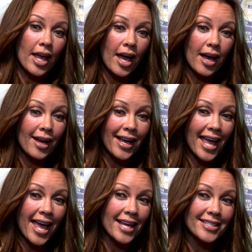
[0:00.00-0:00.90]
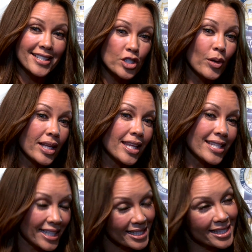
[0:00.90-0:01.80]
Uh, and it's great
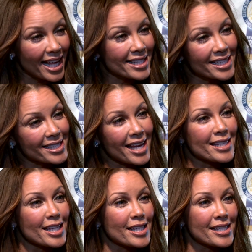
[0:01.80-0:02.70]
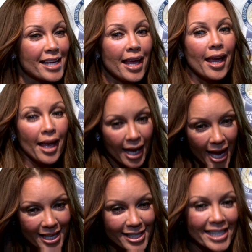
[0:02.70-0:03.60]
that, su that success has,
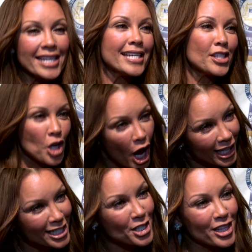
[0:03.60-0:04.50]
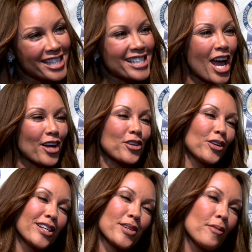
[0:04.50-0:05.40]
has eased on into this
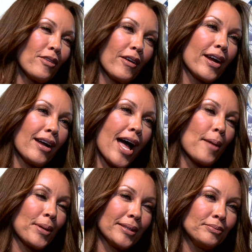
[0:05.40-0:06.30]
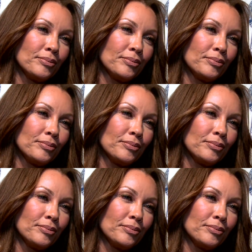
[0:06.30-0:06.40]
category. So I'm very happy.